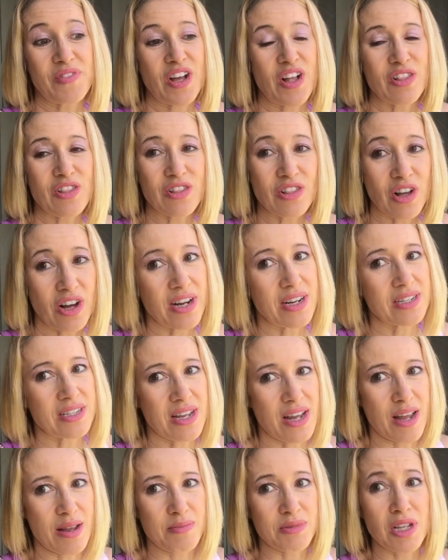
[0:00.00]
a lot of
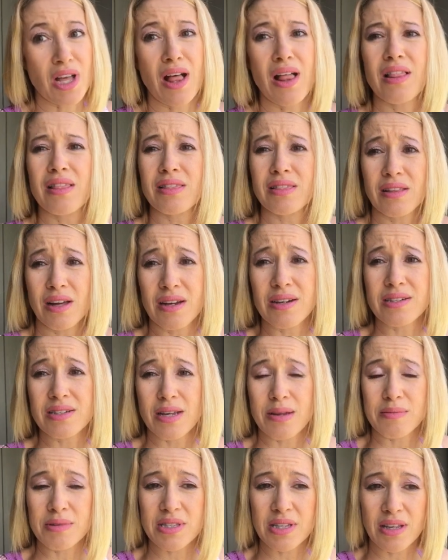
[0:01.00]
times
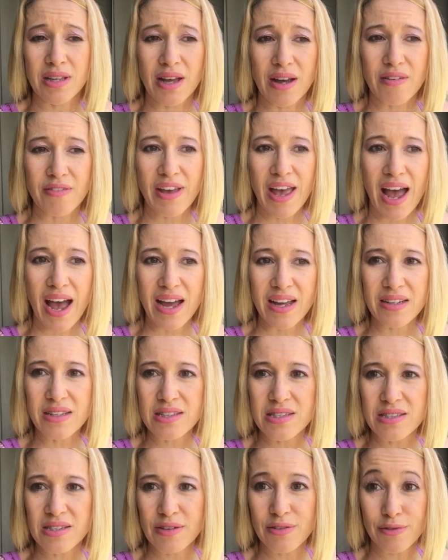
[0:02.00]
they'll have
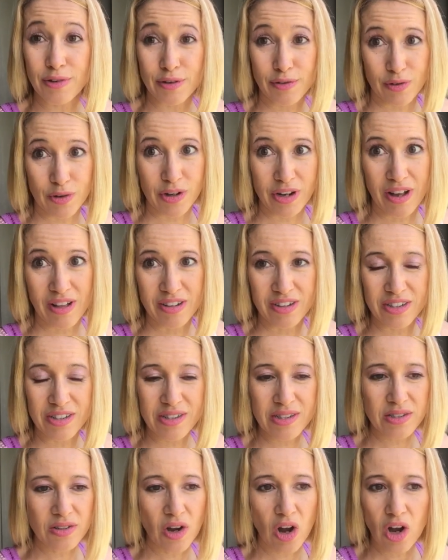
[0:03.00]
hats for
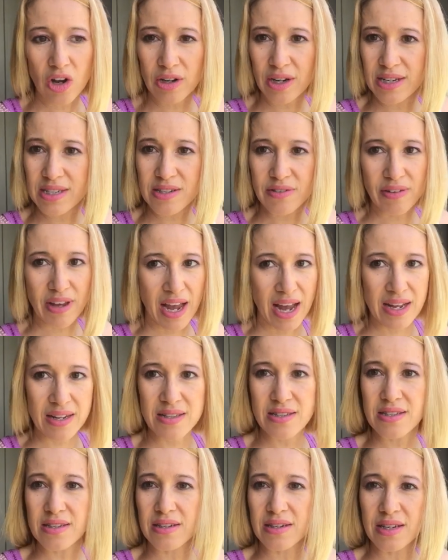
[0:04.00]
$4, all kinds of
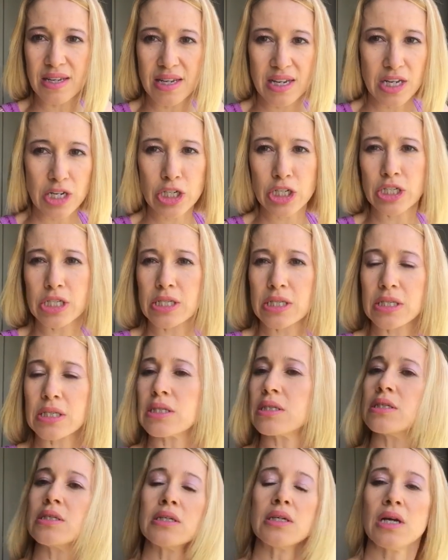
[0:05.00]
hats and ears
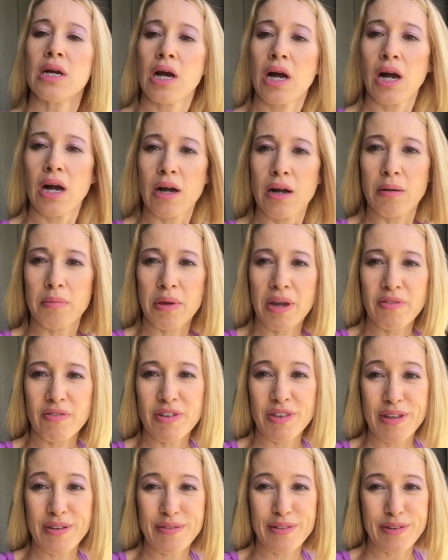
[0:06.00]
and
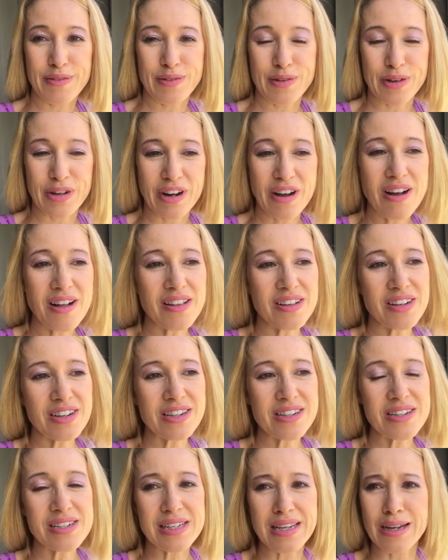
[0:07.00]
everything for
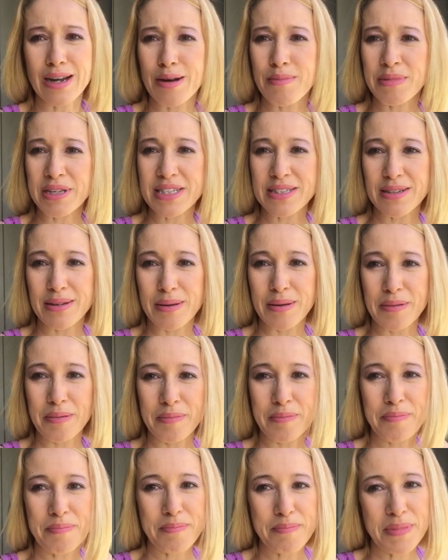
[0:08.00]
$4. I got me
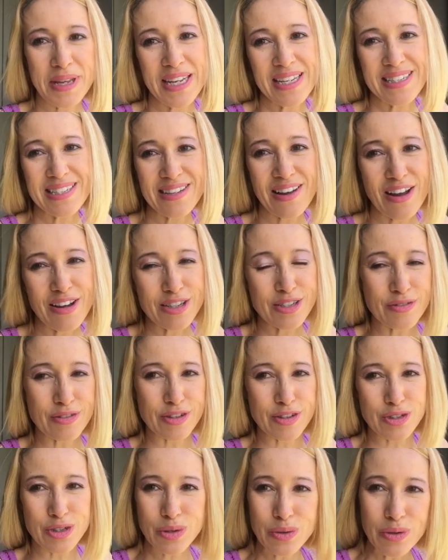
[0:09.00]
some mini socks
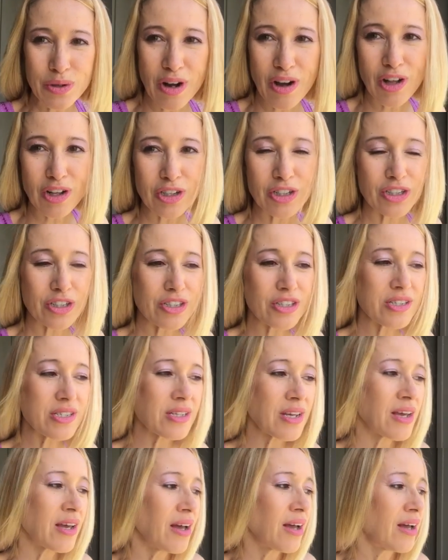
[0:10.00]
for
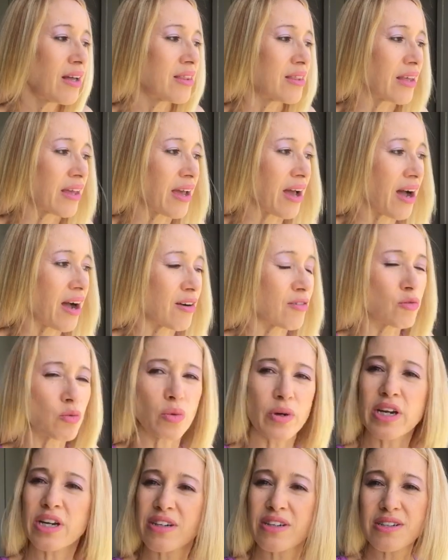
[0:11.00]
$2. They have
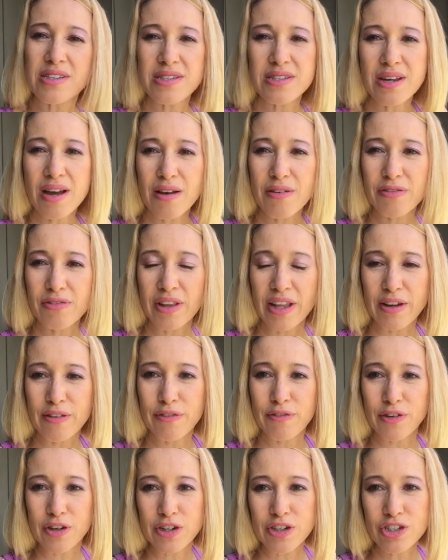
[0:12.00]
weird stuff like
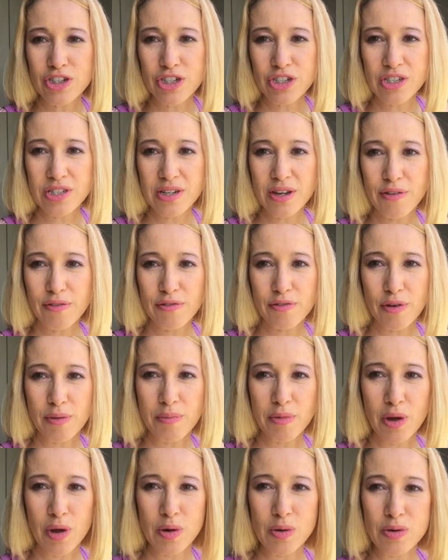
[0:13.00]
furniture stuff
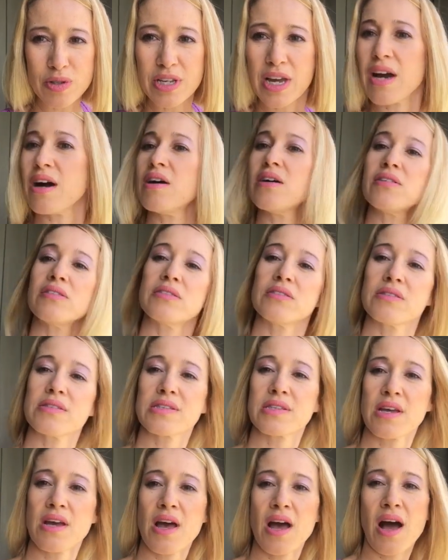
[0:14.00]
from the
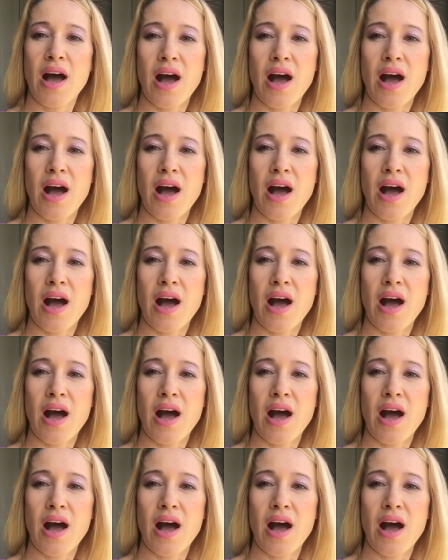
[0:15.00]
hotels,